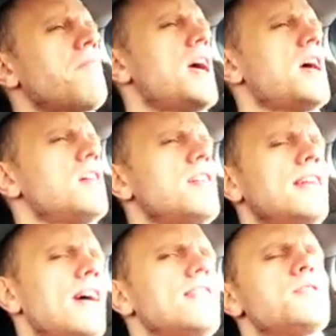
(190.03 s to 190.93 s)
and I
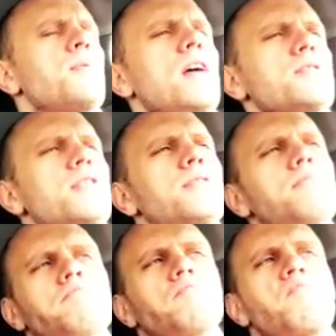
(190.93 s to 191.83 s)
like this browser,
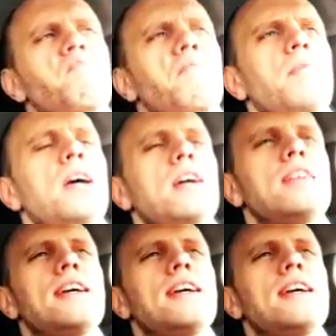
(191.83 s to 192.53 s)
and